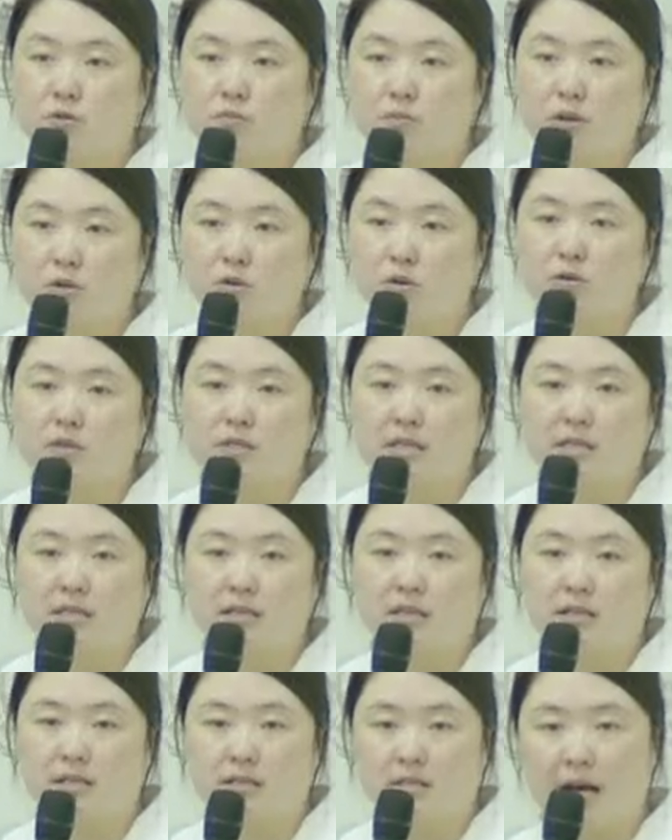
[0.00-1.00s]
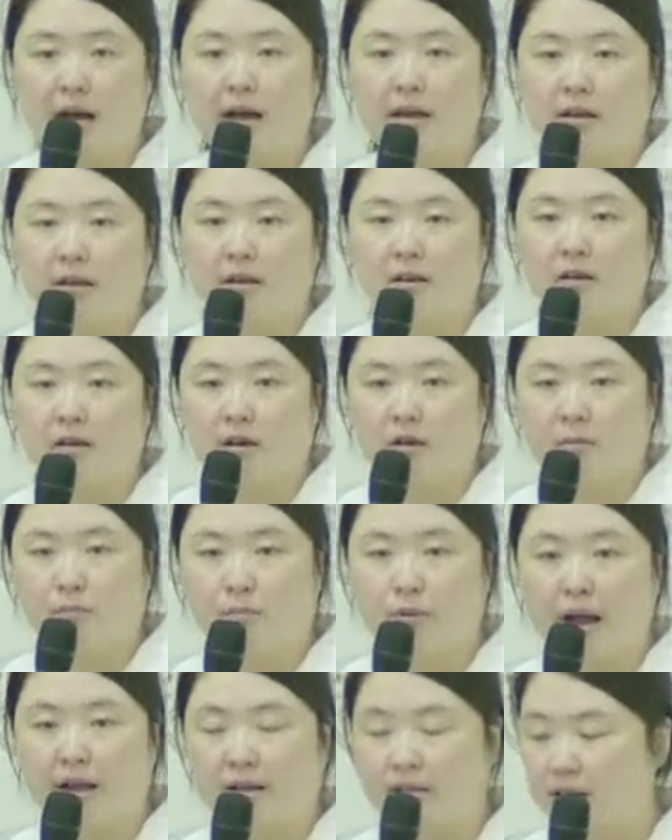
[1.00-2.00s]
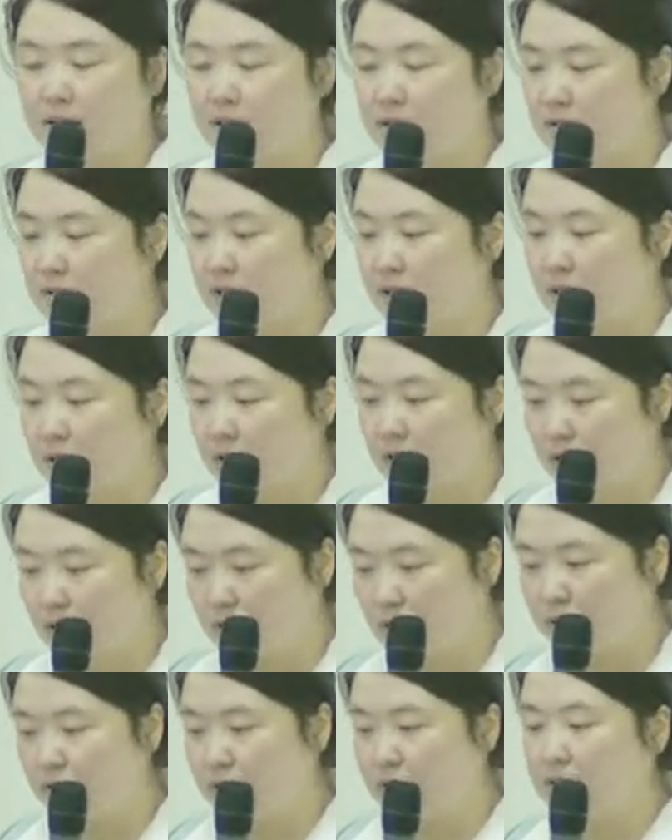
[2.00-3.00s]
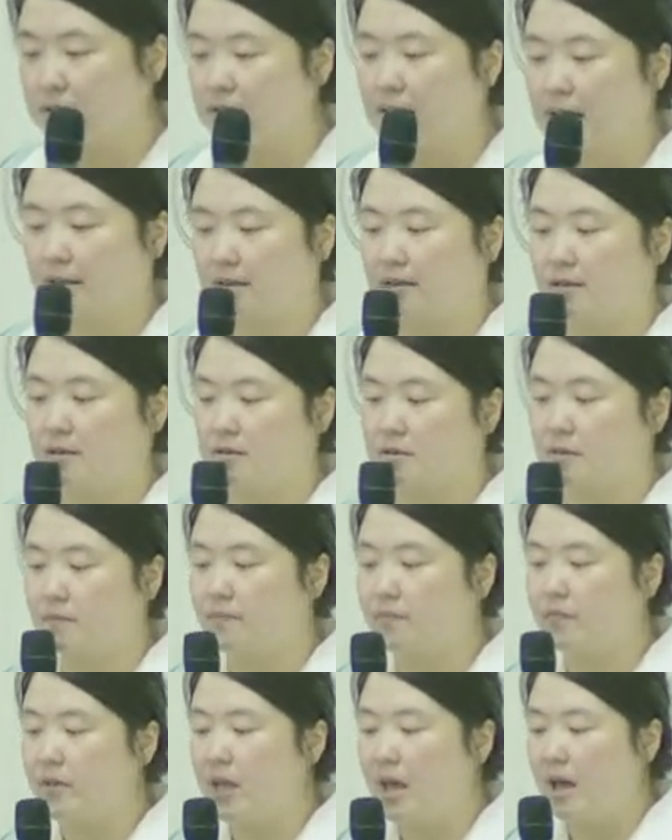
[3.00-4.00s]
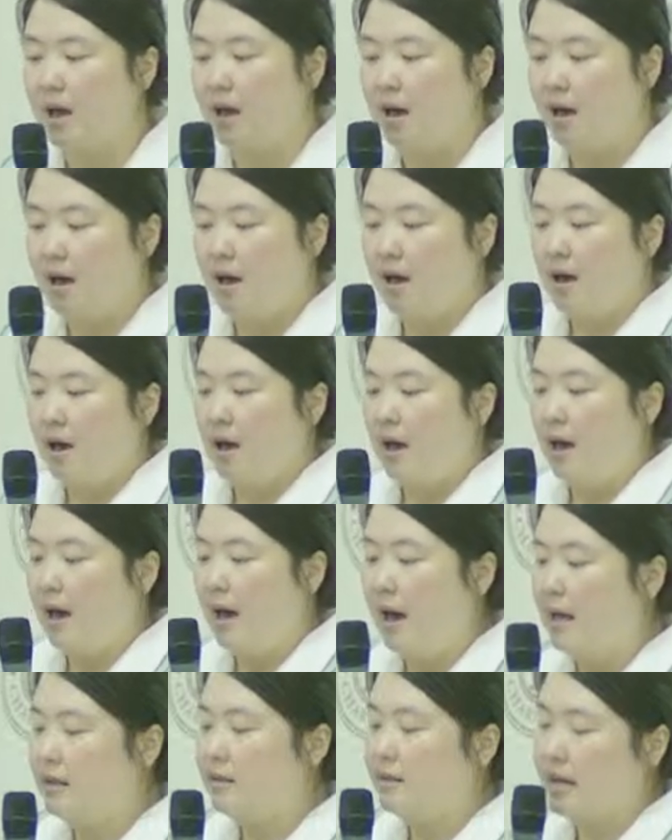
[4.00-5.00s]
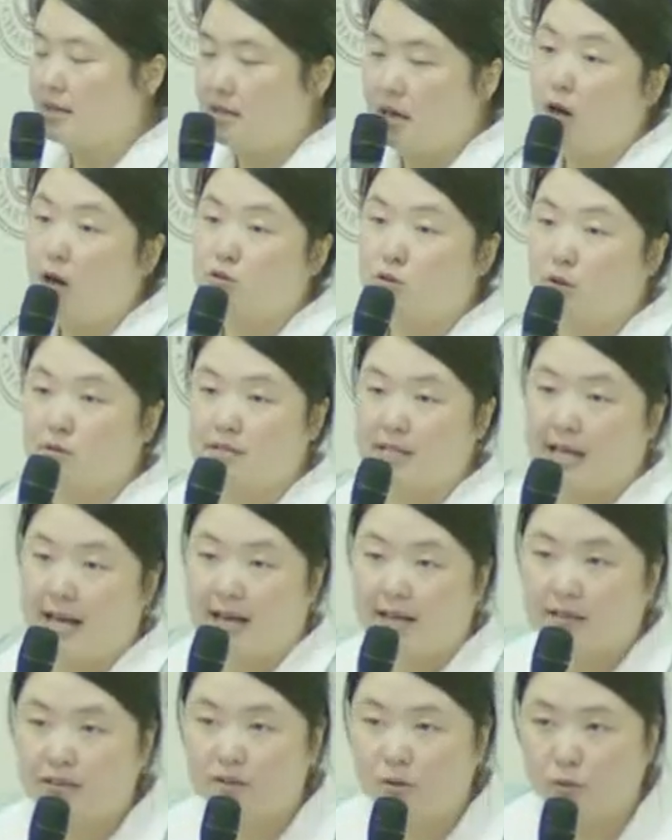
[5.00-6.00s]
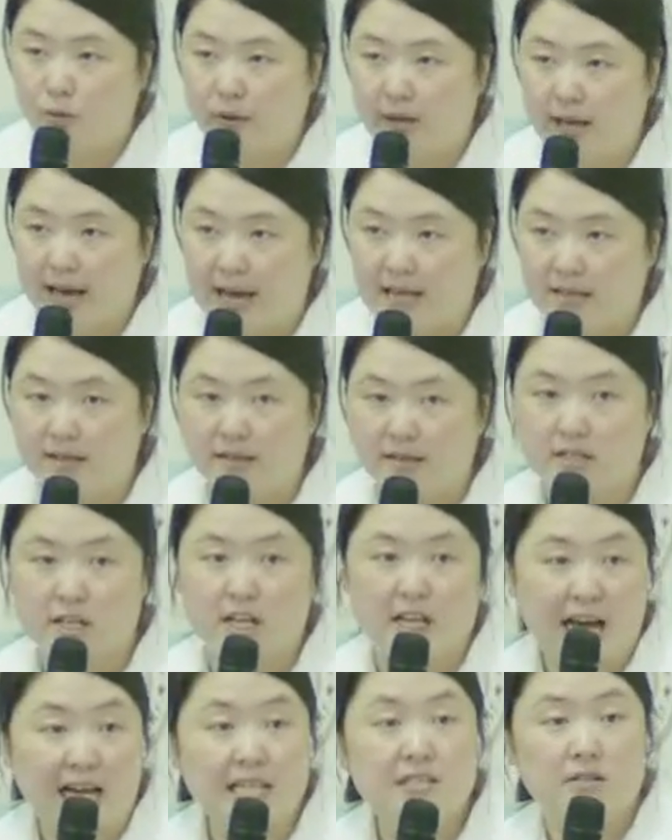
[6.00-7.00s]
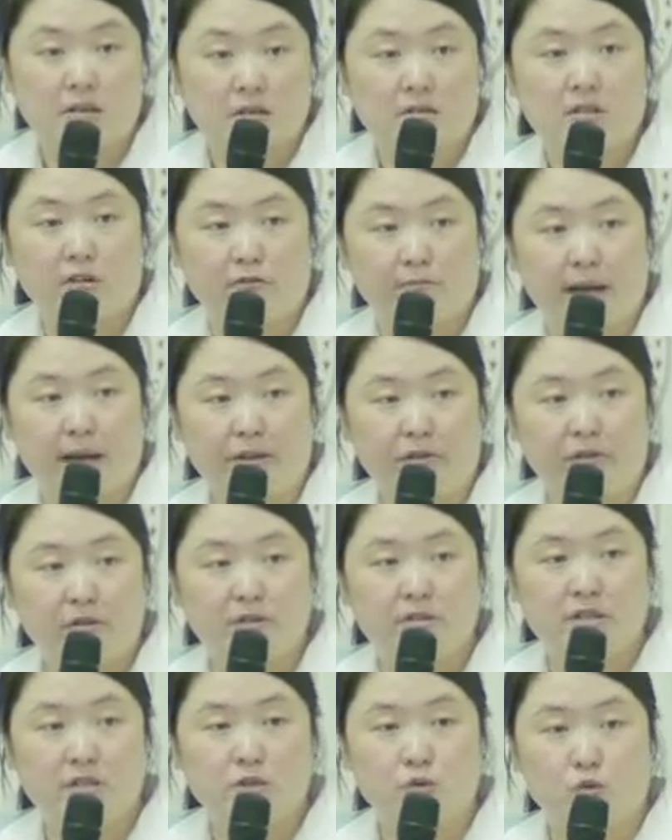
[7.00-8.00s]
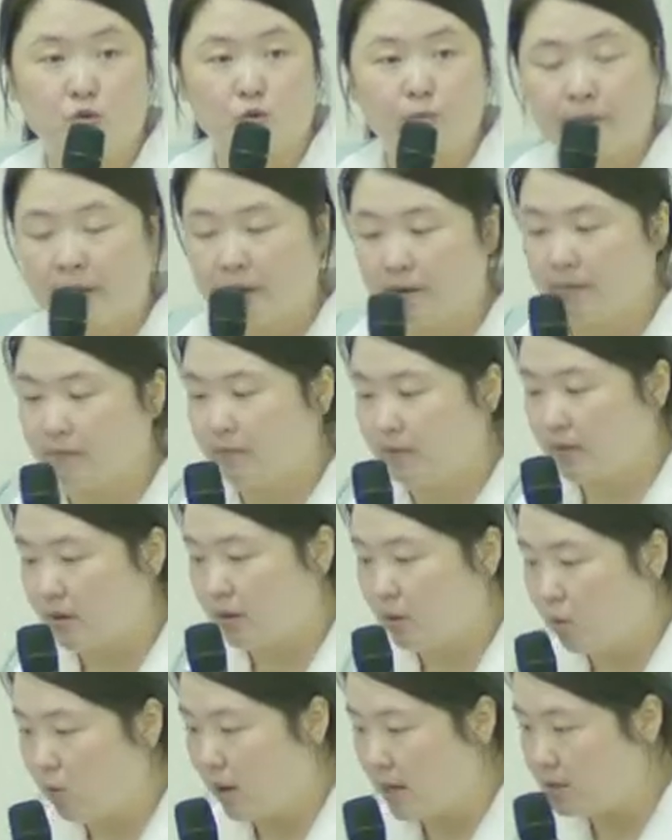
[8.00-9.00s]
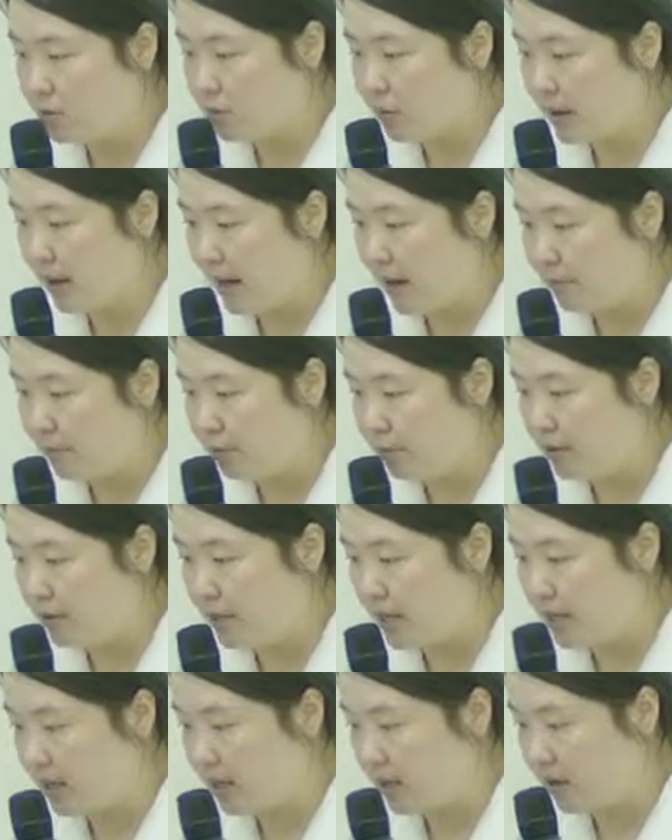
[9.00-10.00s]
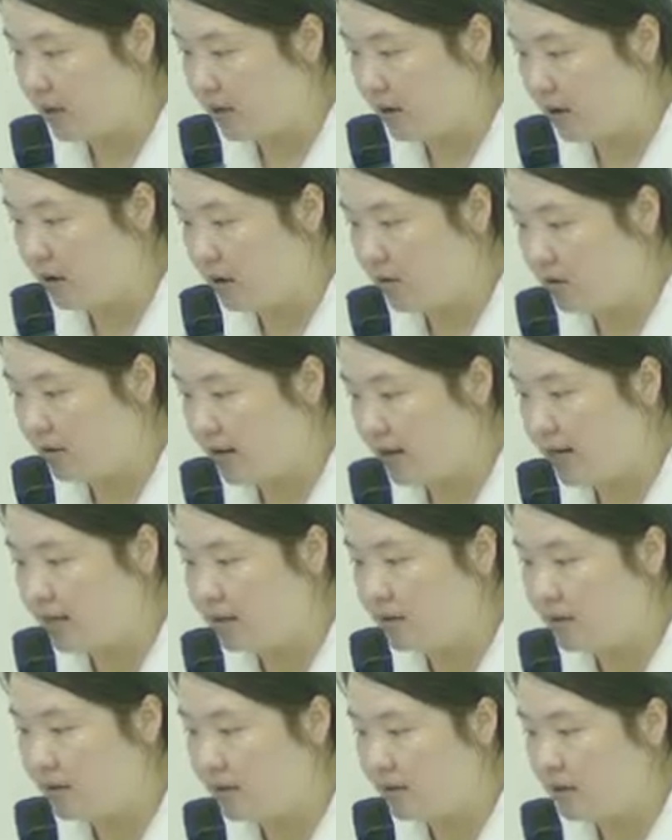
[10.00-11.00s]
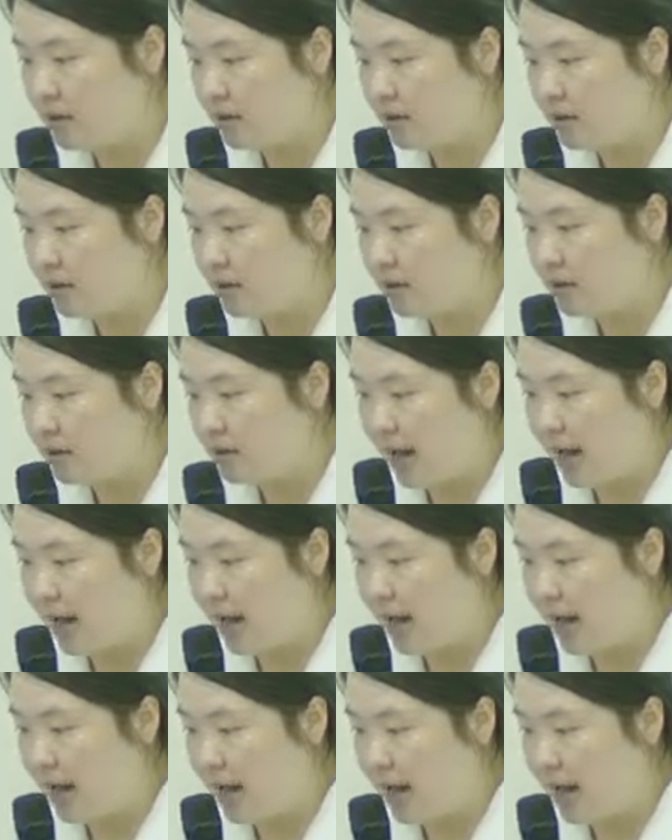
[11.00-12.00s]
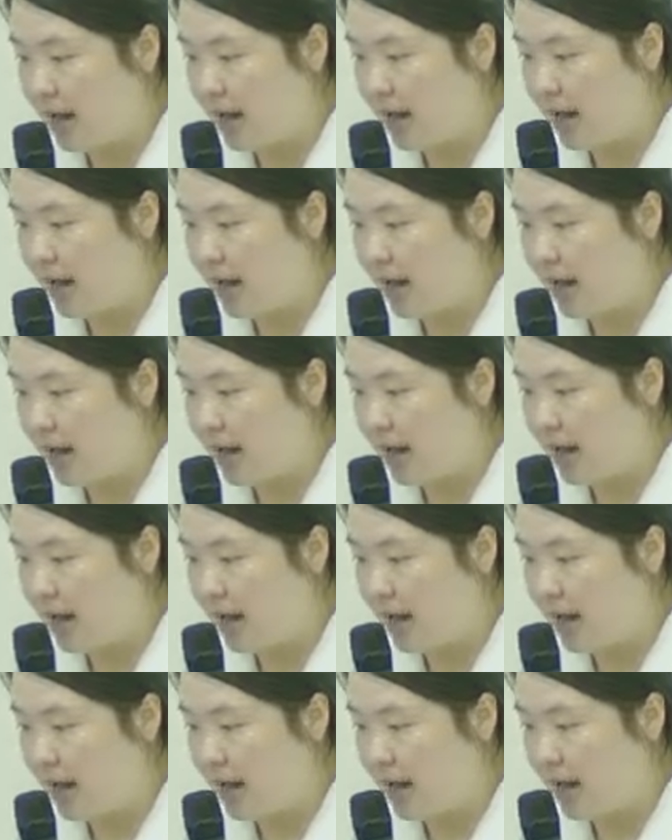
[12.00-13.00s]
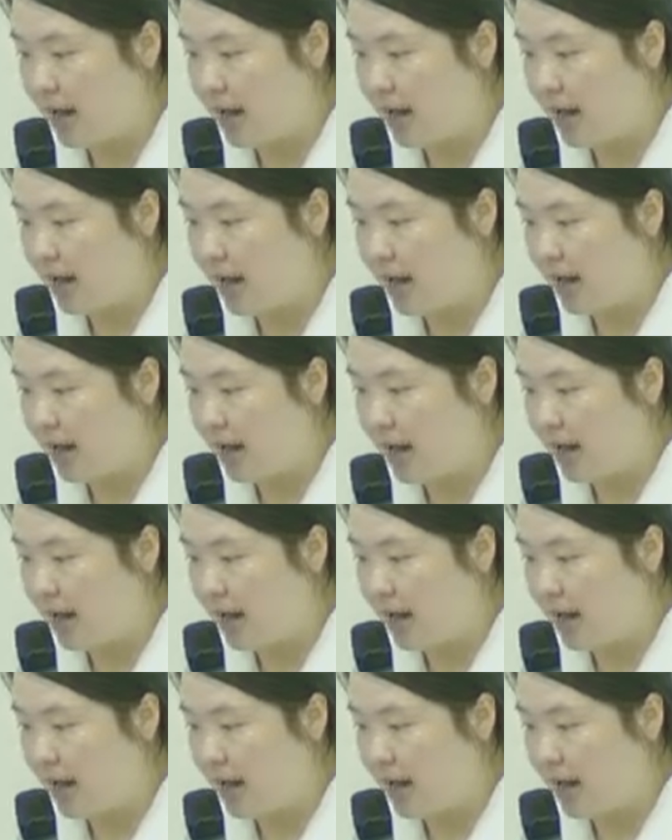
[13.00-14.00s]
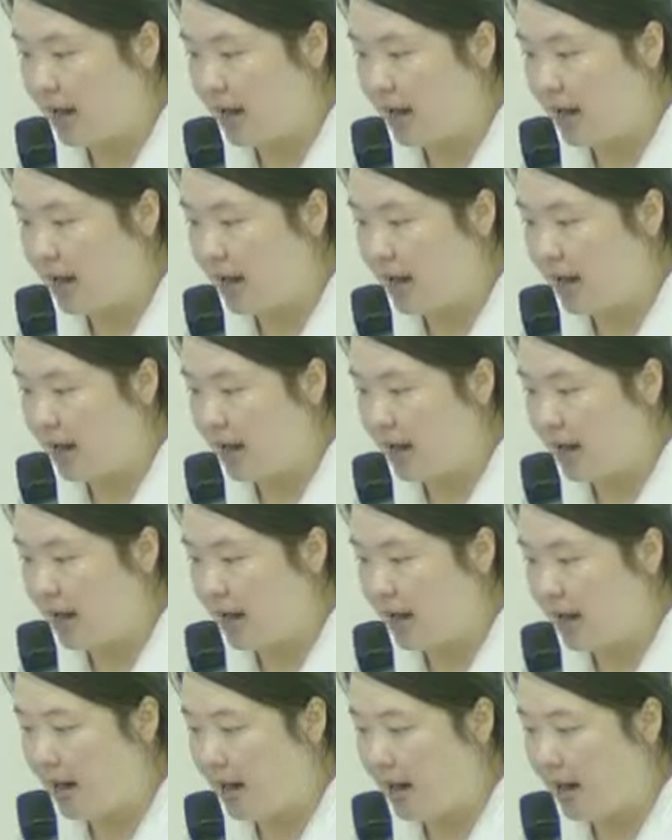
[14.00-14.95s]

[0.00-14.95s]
be used in the design practice, you know, things like this. And I also said we had these clusters of patterns, this grouping. Once we have put it here, right? So abstract, concrete, small scale, large scale.